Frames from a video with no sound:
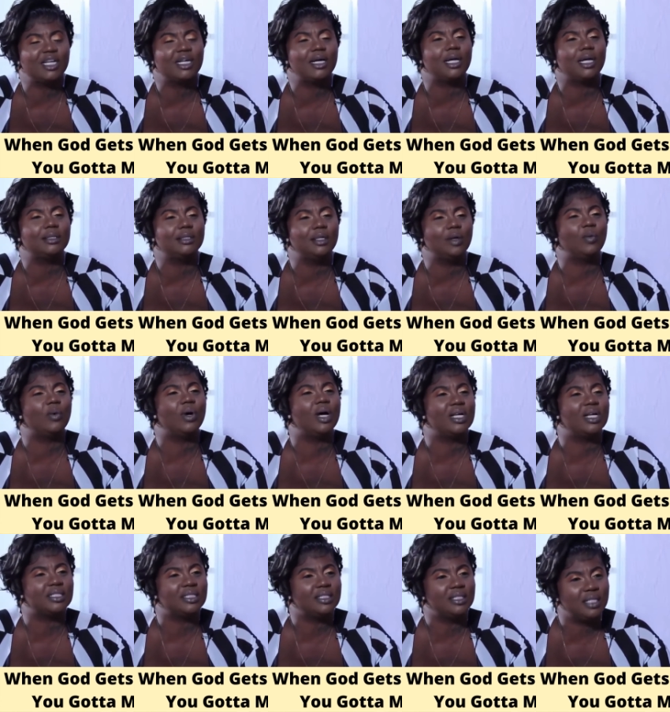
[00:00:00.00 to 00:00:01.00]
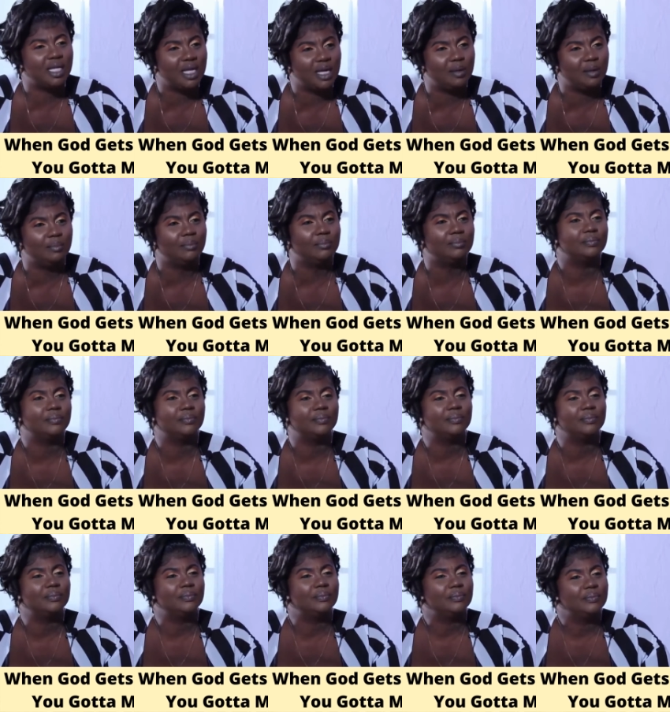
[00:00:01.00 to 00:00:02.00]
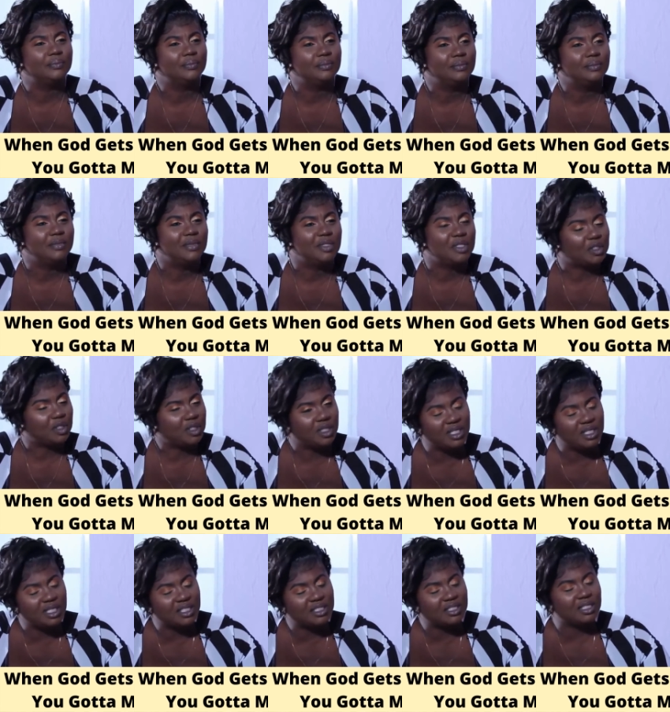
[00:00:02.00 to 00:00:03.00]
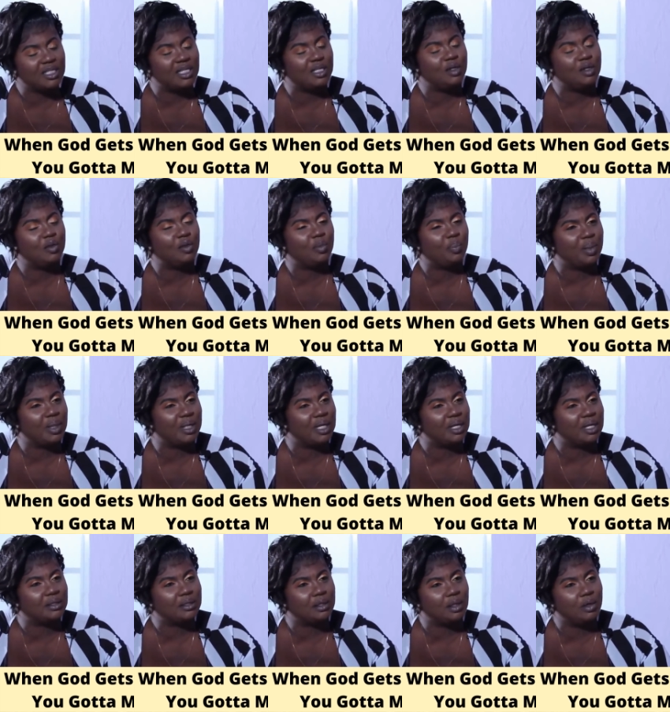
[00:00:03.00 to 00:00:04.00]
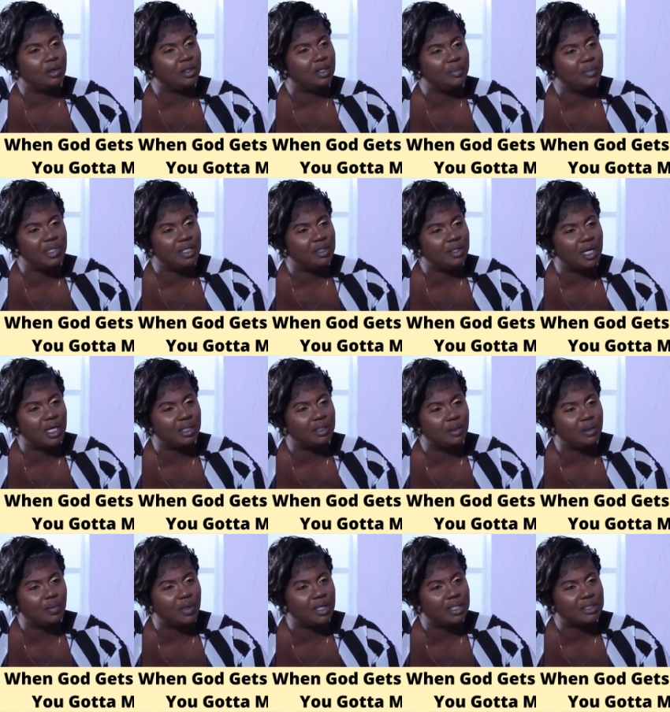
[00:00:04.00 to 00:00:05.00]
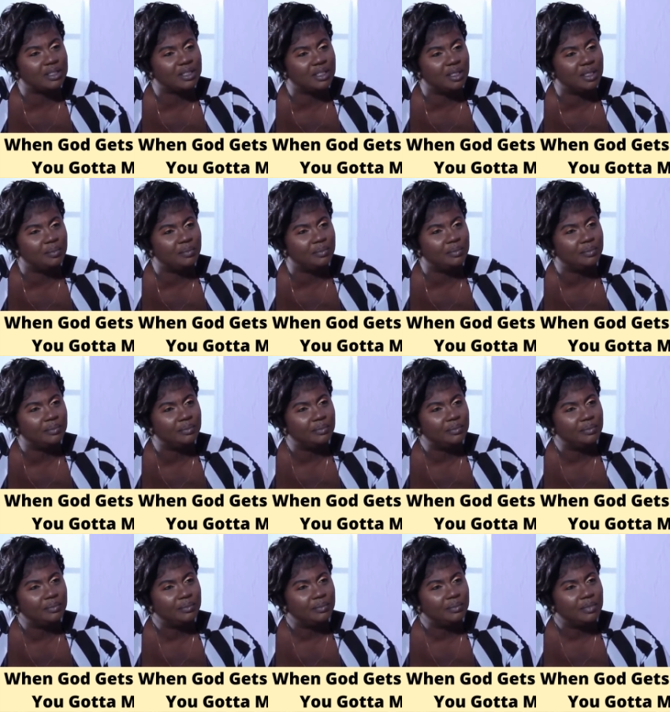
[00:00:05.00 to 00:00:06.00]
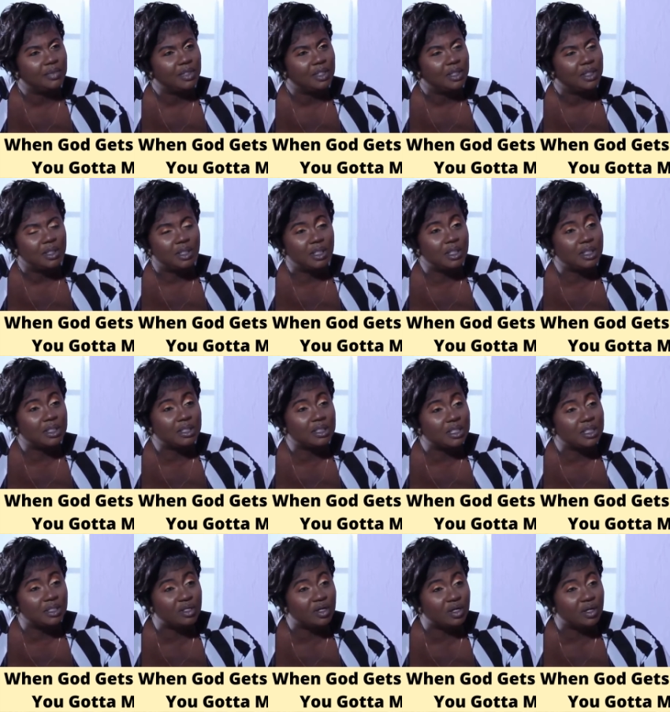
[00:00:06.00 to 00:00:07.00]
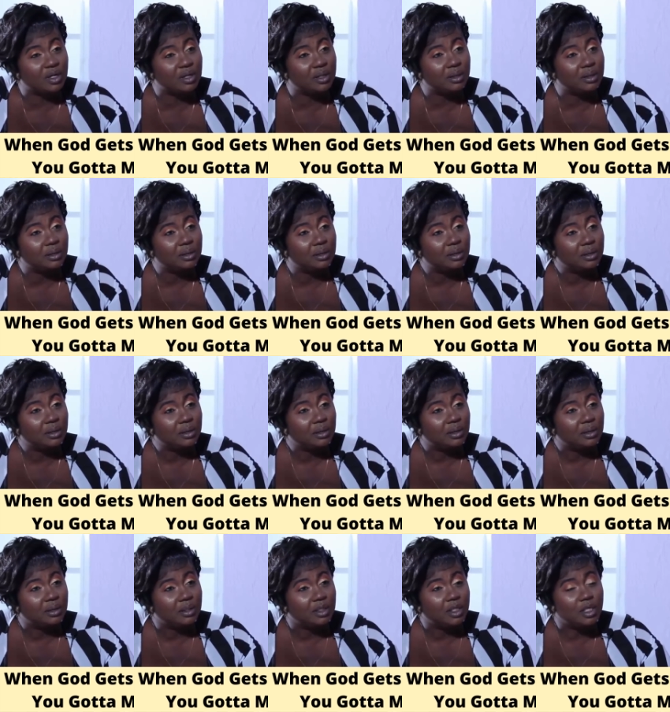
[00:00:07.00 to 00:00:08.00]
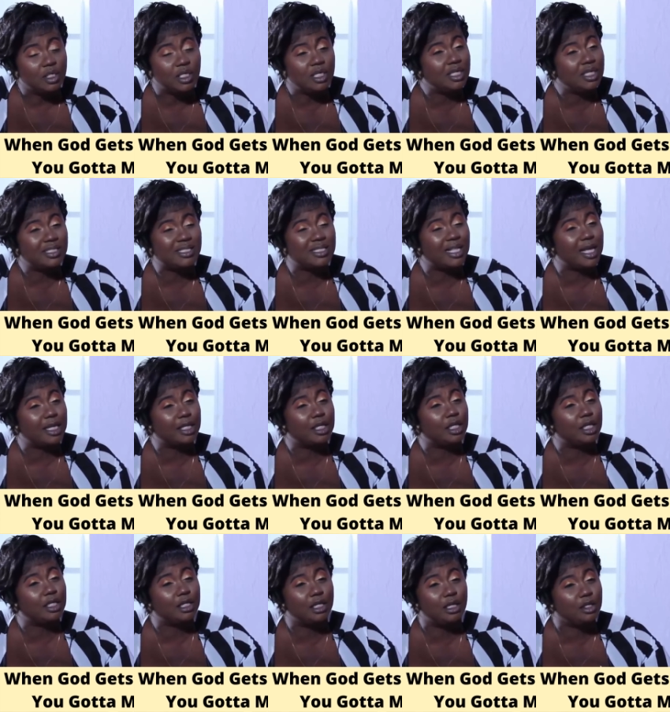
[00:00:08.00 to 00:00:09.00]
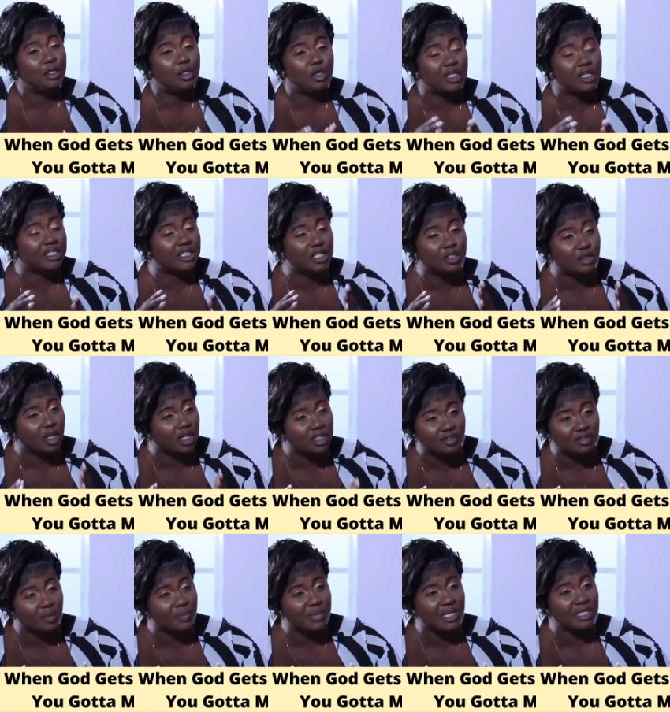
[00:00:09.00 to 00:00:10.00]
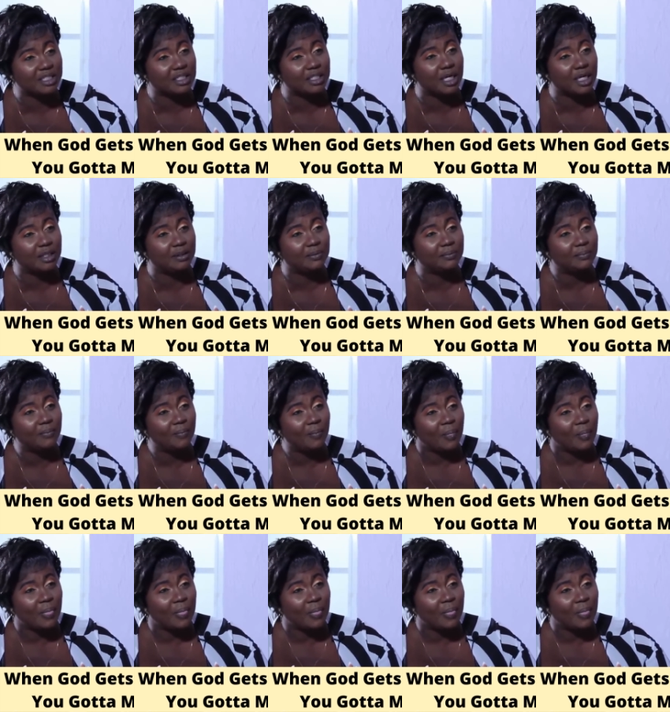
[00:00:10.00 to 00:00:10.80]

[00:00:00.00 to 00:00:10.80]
She said God no want to see them. Mm-hmm. So the next day they looked at her and said, oh, you mean God no want to see them? Mm-hmm. You know, see the girl? Mm-hmm. It's like, you know, see transformation.